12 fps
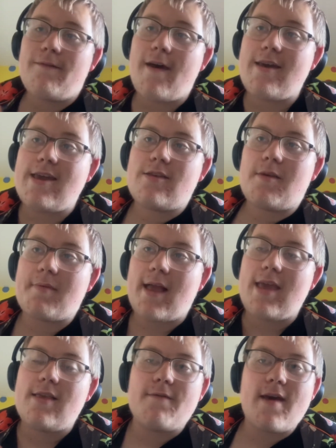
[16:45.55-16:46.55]
very
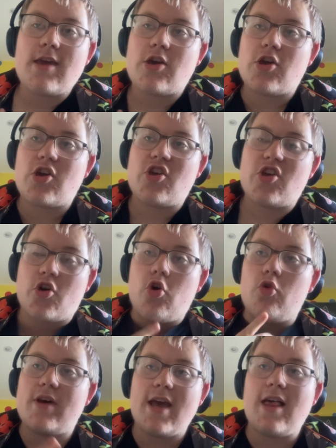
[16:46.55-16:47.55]

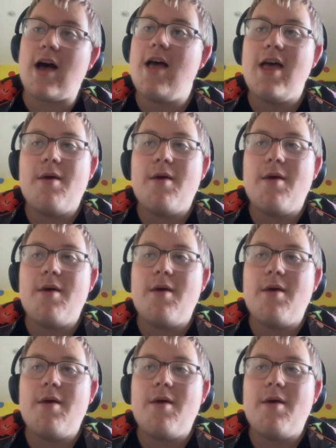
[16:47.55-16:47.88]
cool killer.